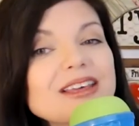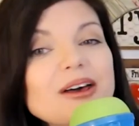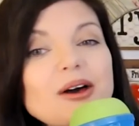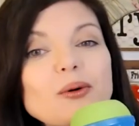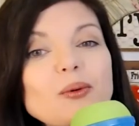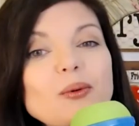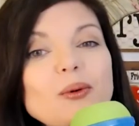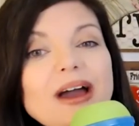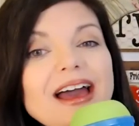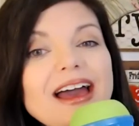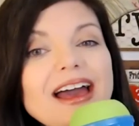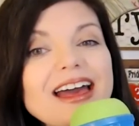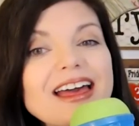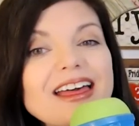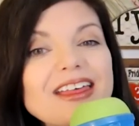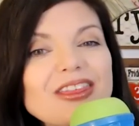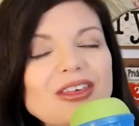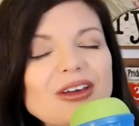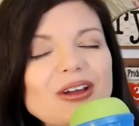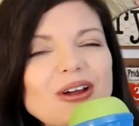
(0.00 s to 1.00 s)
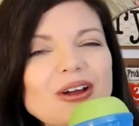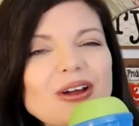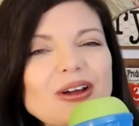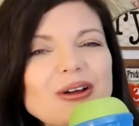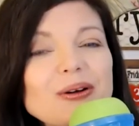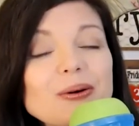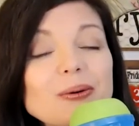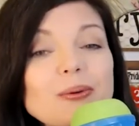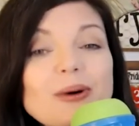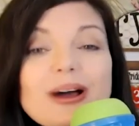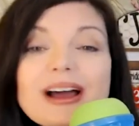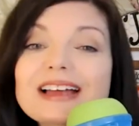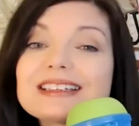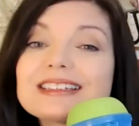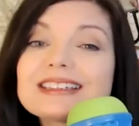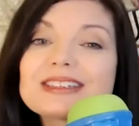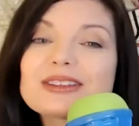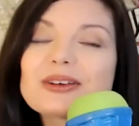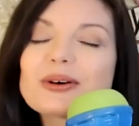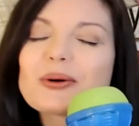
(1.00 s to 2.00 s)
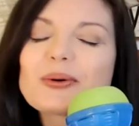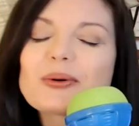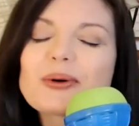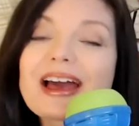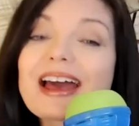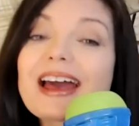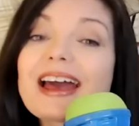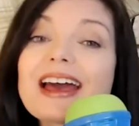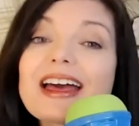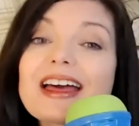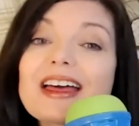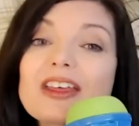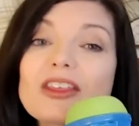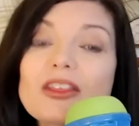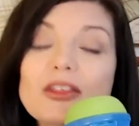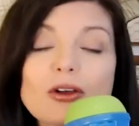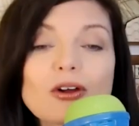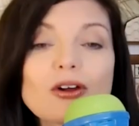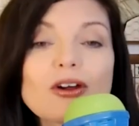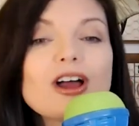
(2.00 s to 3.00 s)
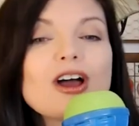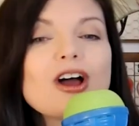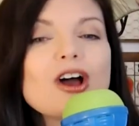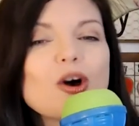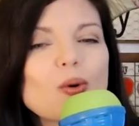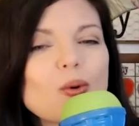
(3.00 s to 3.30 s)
the weather? What's the weather?